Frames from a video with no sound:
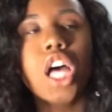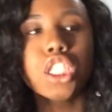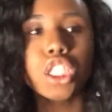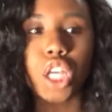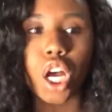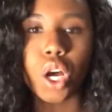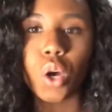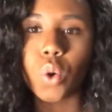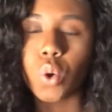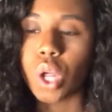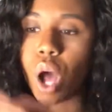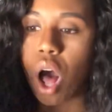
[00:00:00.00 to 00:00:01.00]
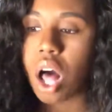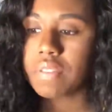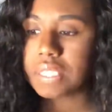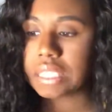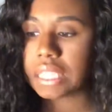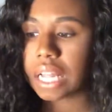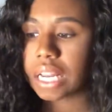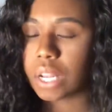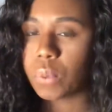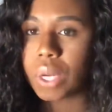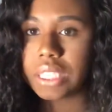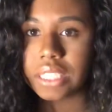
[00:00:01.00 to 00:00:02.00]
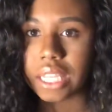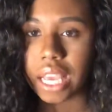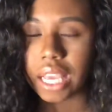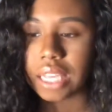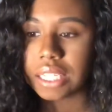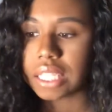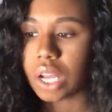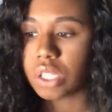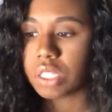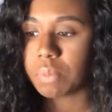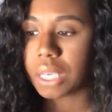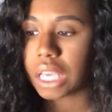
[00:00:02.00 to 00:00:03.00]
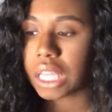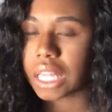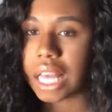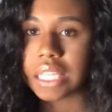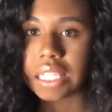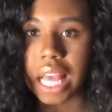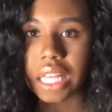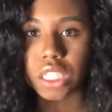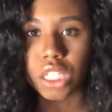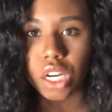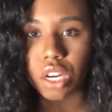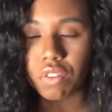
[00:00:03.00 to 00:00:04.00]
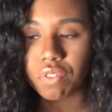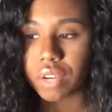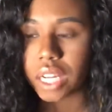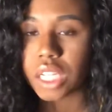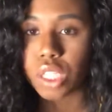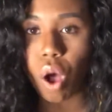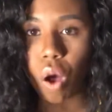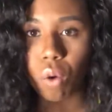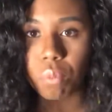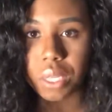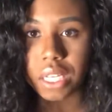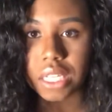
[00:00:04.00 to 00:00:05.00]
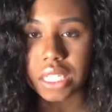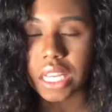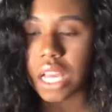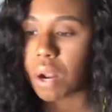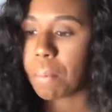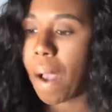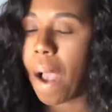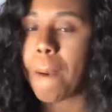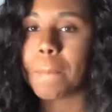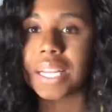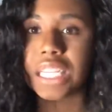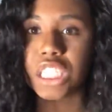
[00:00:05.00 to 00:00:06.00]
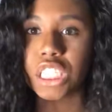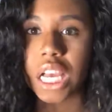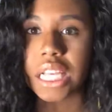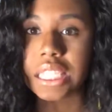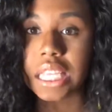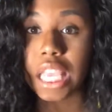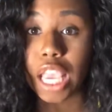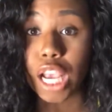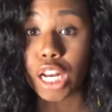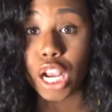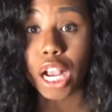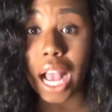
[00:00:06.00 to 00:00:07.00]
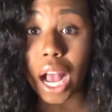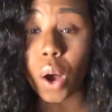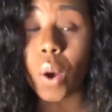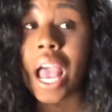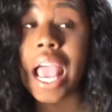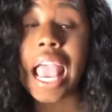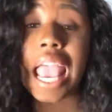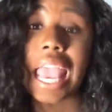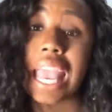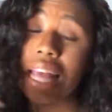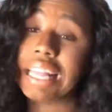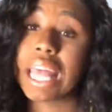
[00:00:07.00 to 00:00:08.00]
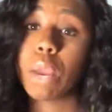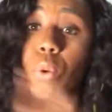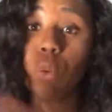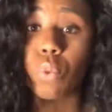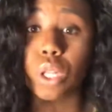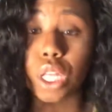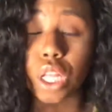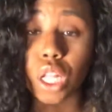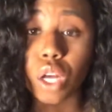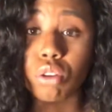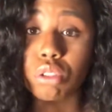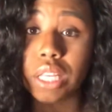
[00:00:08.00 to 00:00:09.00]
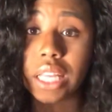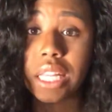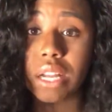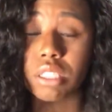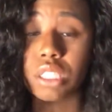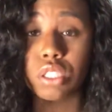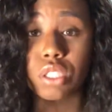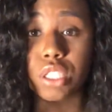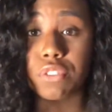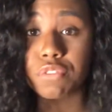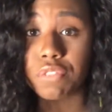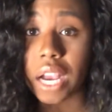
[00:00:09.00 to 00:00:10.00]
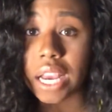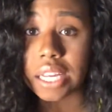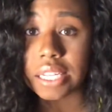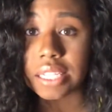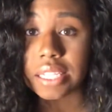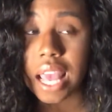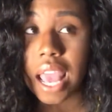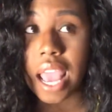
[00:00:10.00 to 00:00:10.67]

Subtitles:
So all of a sudden, one day, he tells me that his ex-girlfriend is homeless. Her mom just kicked her out and they were really close, like they're still good friends.